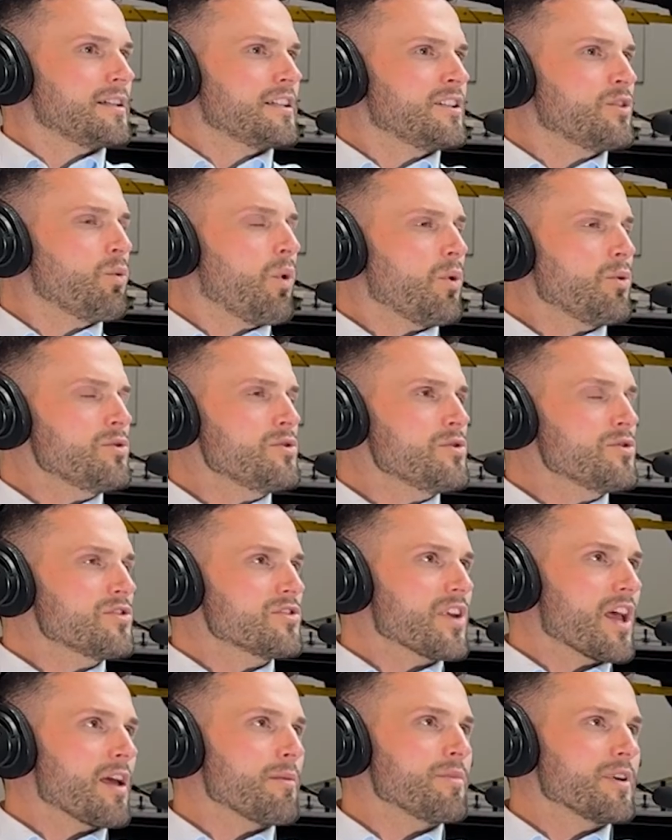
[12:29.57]
What would you
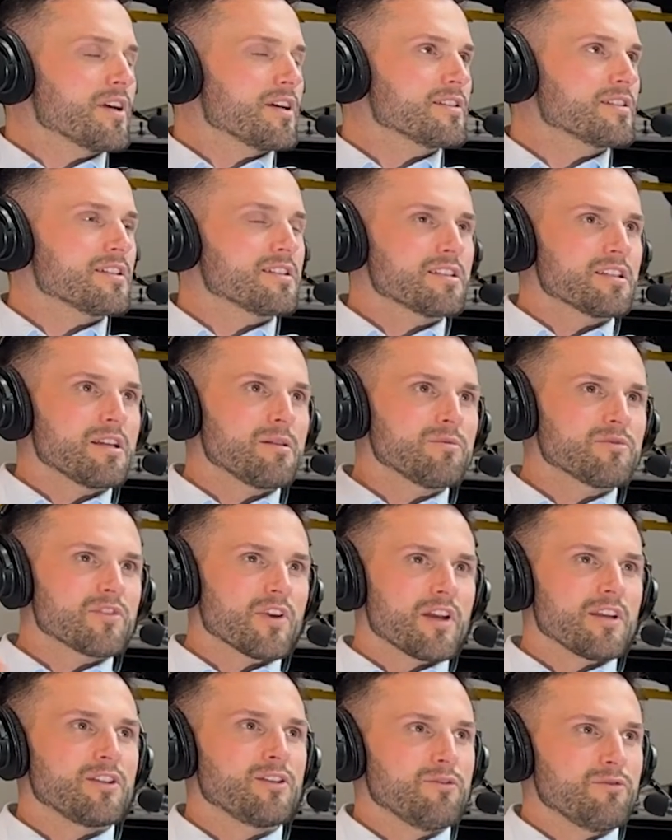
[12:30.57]
say? Because it seems
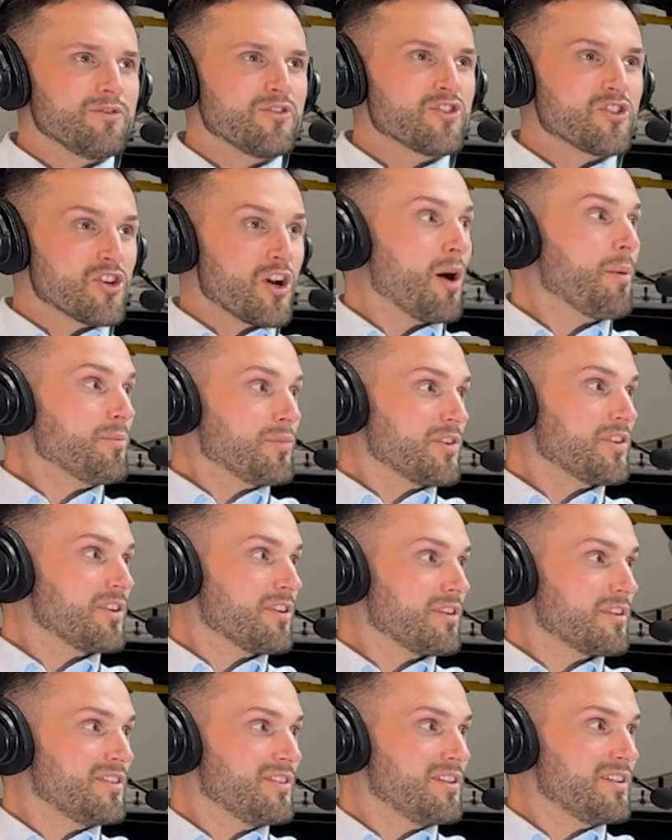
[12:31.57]
like you've jumped
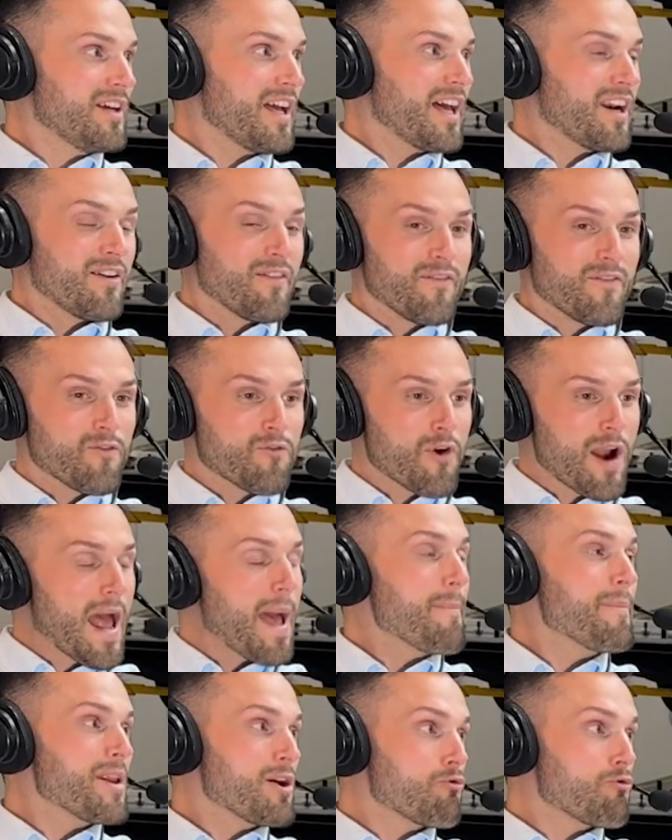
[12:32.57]
at a rapid